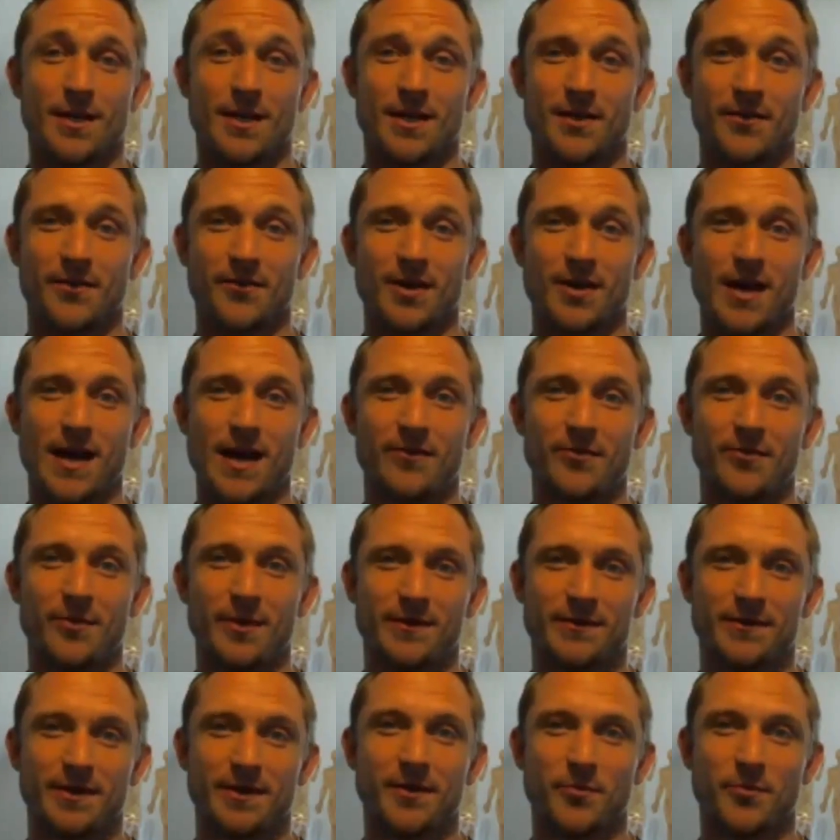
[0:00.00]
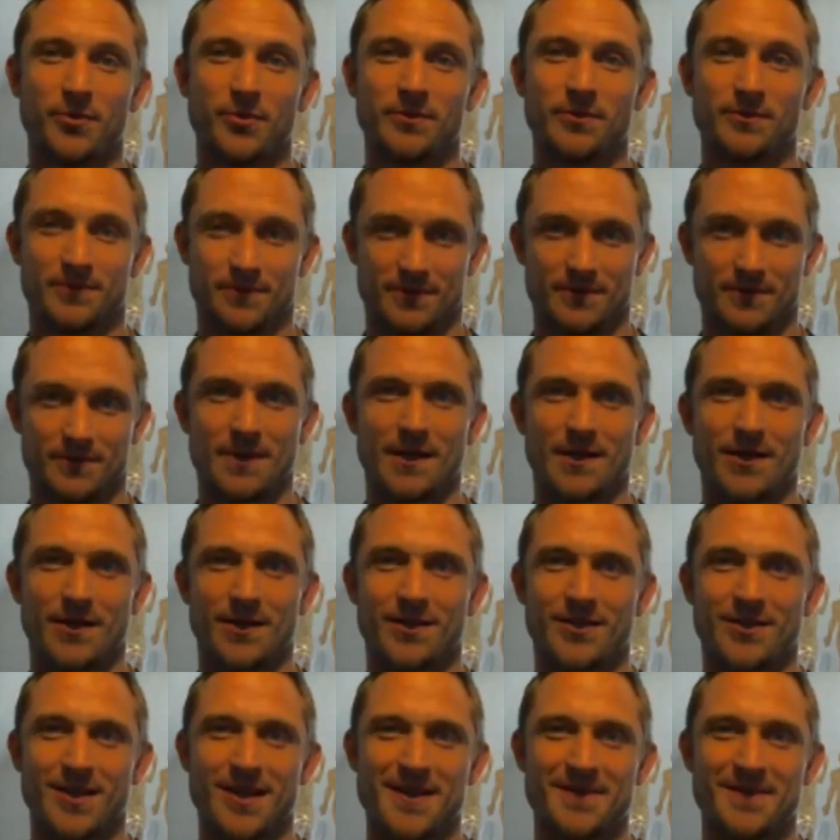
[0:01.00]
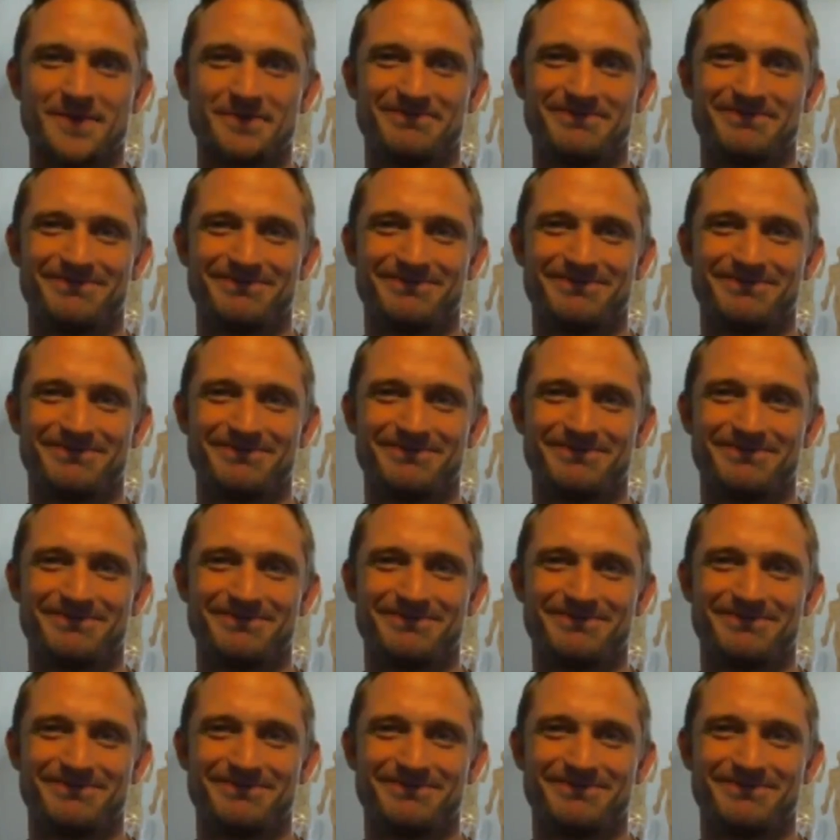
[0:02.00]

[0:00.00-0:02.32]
thank you for having me. I had a good time.